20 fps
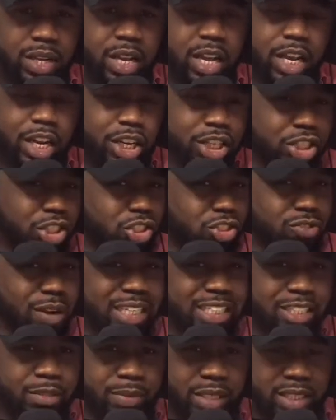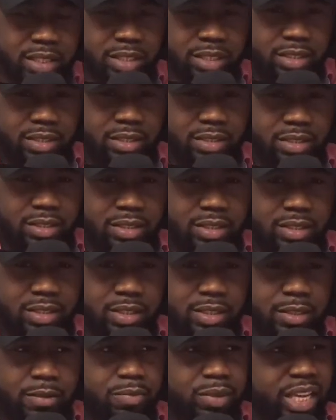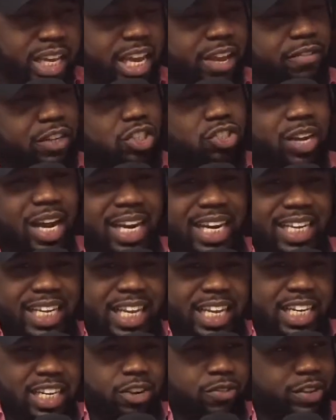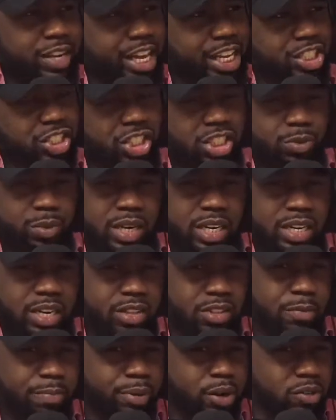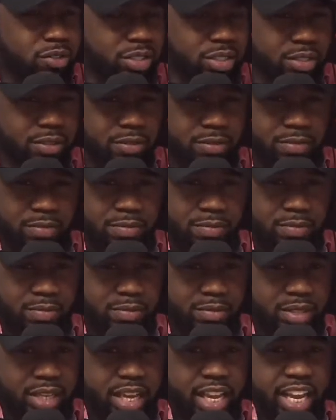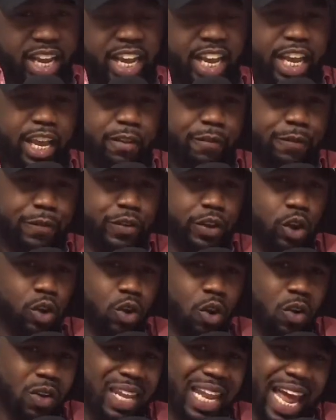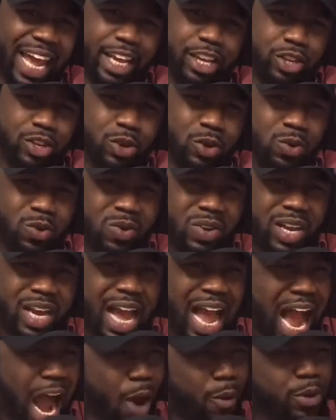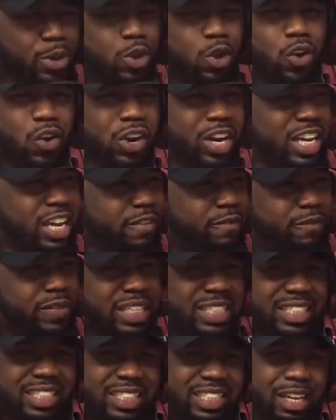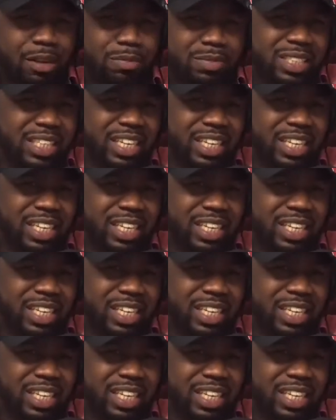Because trust me, even trying to get in a relationship with another person, if you don't like you, how are you going to convince them to